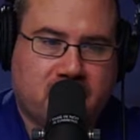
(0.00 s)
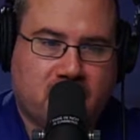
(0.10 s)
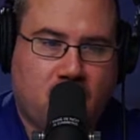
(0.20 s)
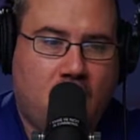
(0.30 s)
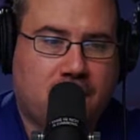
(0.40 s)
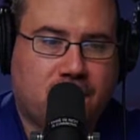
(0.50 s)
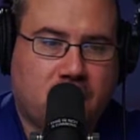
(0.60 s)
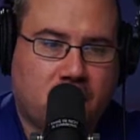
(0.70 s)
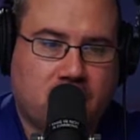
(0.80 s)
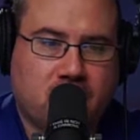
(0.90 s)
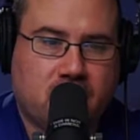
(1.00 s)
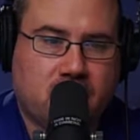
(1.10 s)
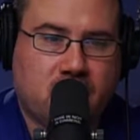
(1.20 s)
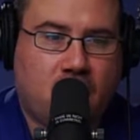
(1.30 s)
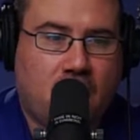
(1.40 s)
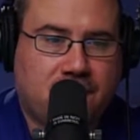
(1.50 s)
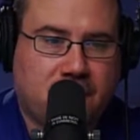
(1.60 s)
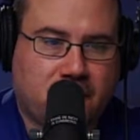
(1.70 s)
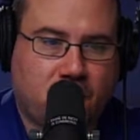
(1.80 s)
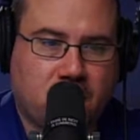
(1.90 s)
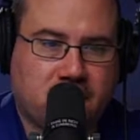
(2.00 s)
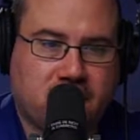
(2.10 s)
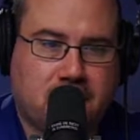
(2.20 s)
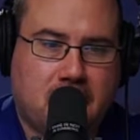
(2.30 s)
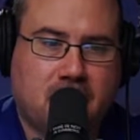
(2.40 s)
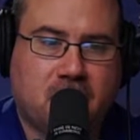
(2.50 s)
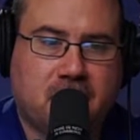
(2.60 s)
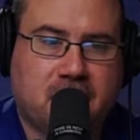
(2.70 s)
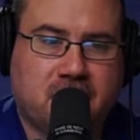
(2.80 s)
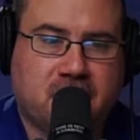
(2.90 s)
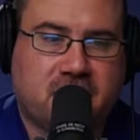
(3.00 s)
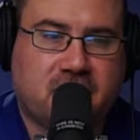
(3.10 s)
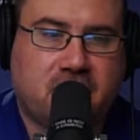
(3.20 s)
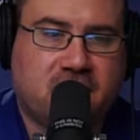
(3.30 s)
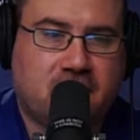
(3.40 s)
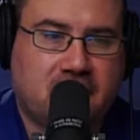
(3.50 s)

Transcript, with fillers: and they're offering it they're offering one to the public because that seems to